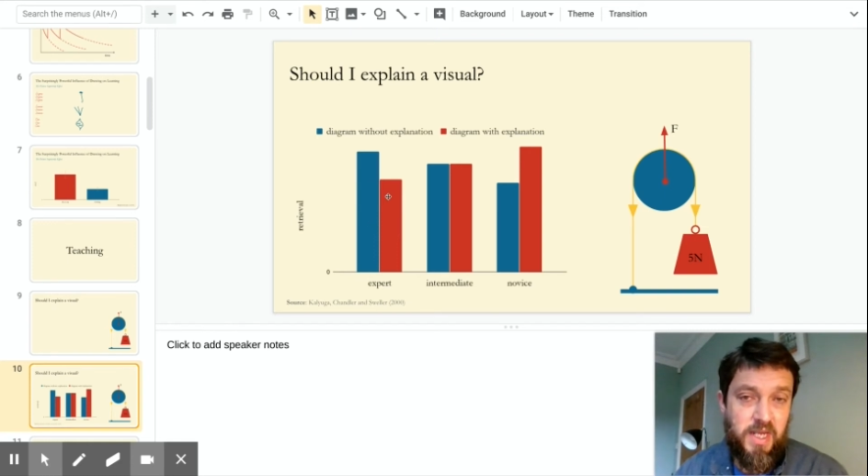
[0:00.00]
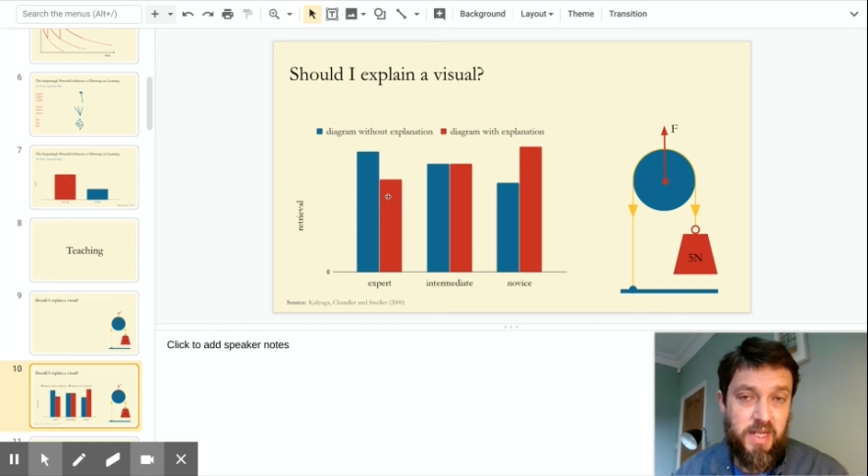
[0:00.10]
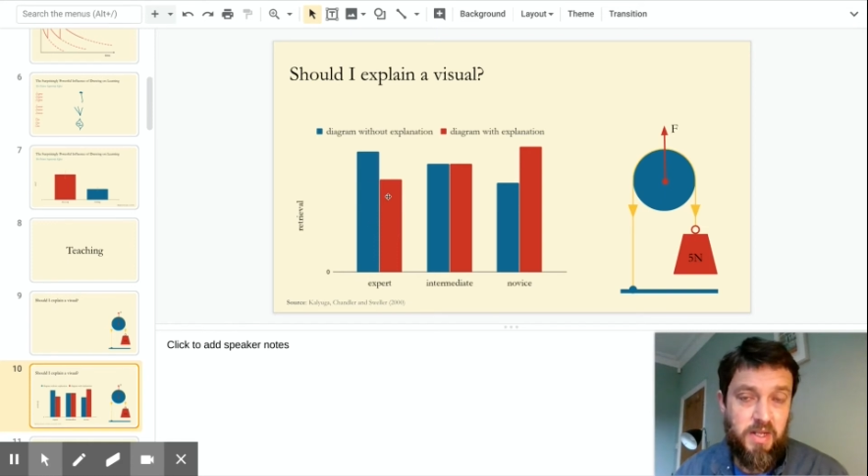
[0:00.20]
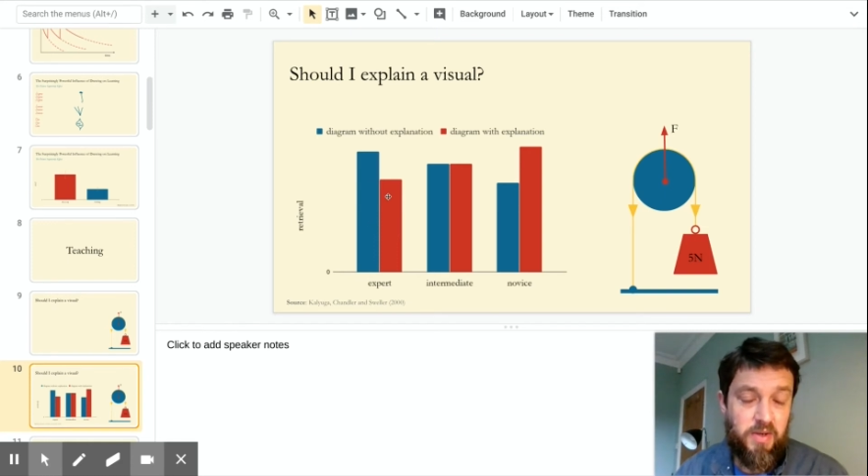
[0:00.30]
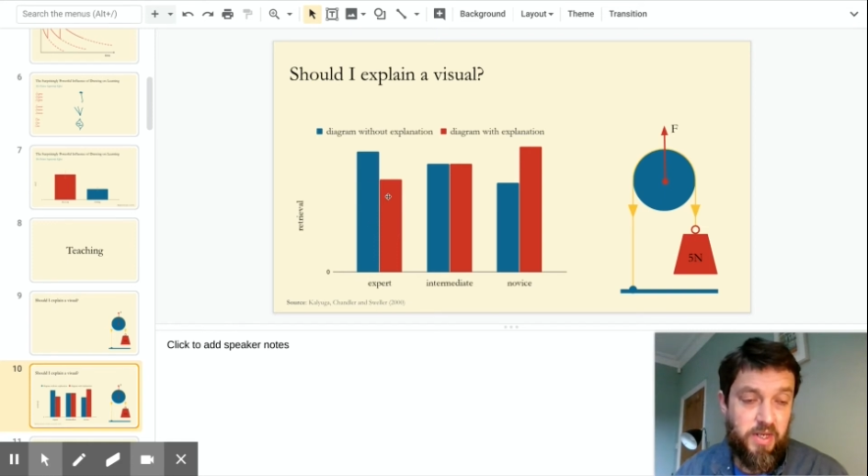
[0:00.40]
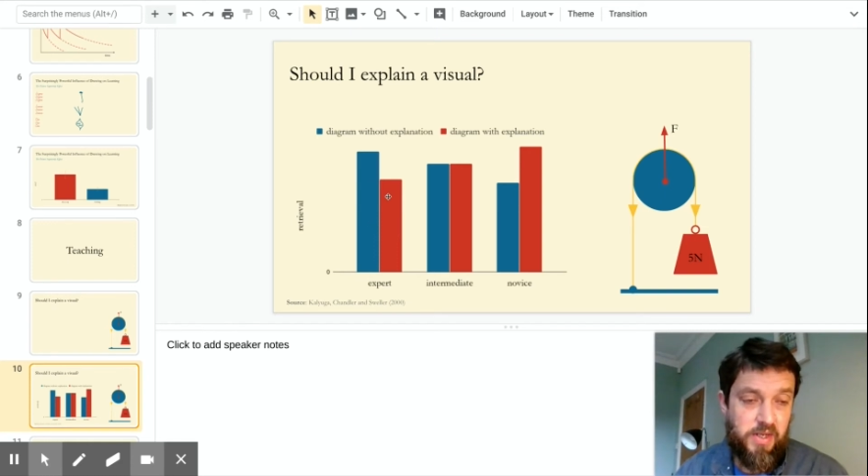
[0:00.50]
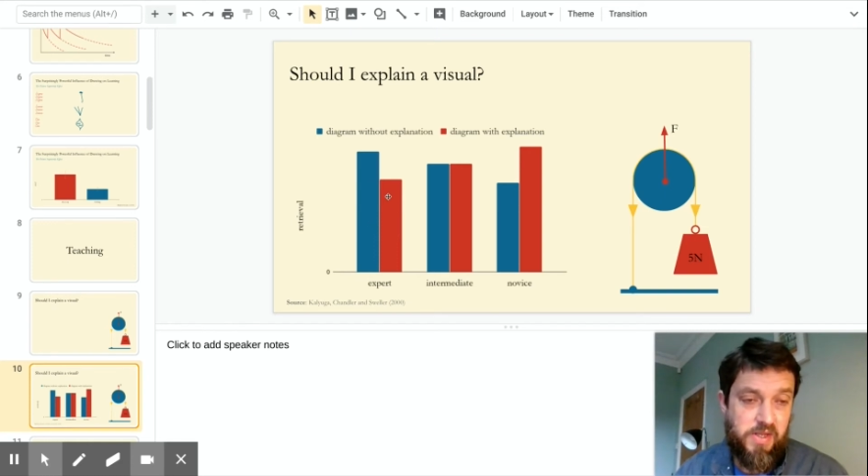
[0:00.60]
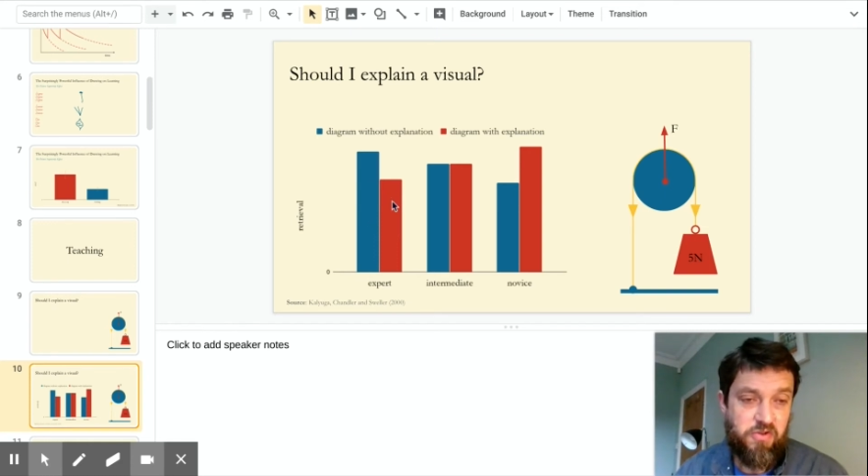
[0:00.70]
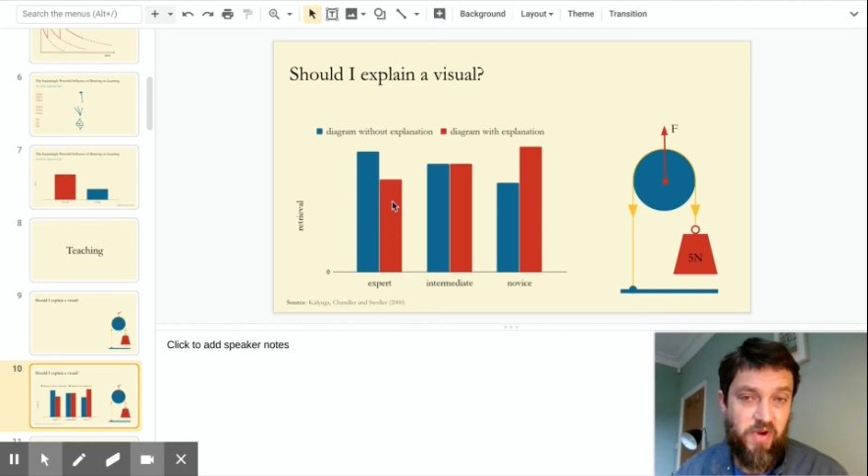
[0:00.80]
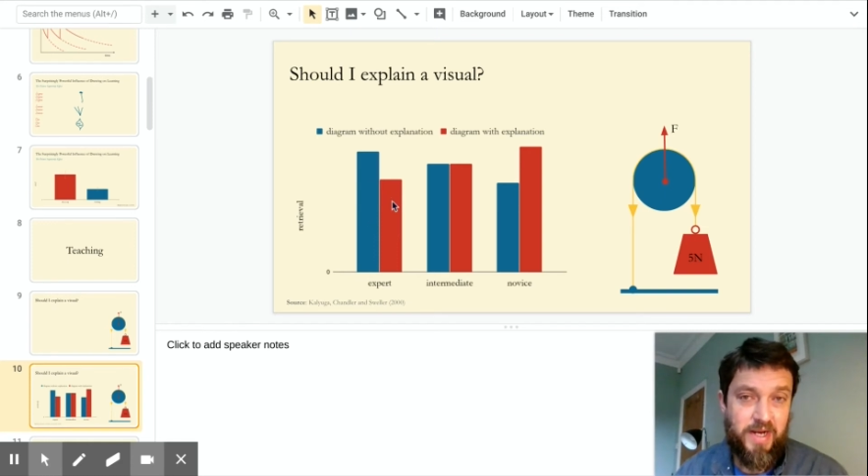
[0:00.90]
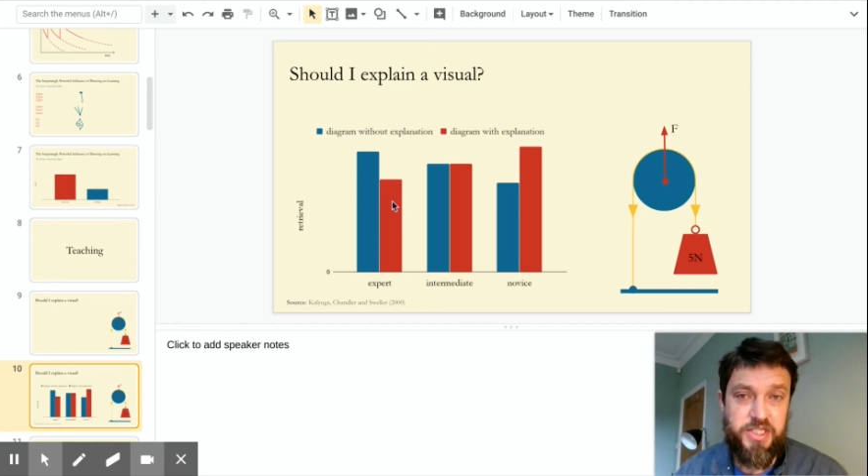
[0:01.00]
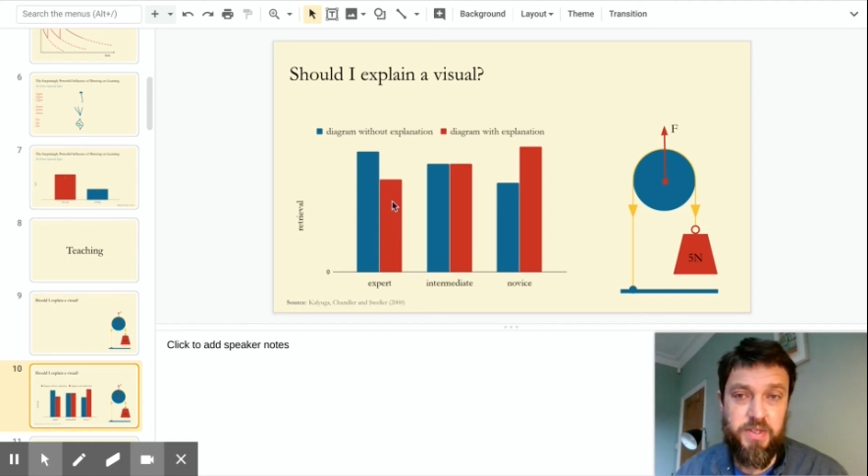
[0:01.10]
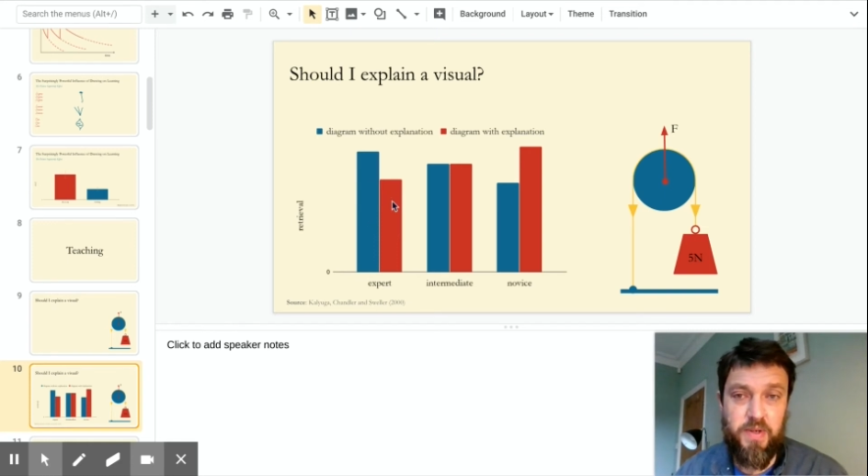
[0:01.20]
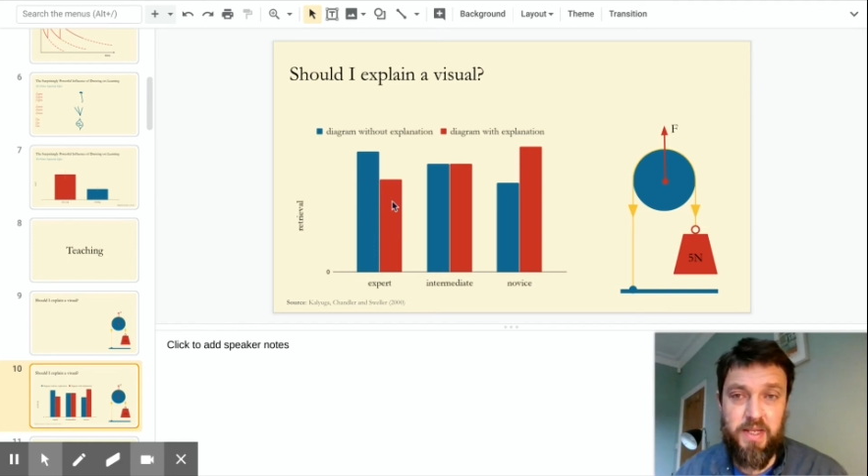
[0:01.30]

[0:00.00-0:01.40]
is only going to distract you,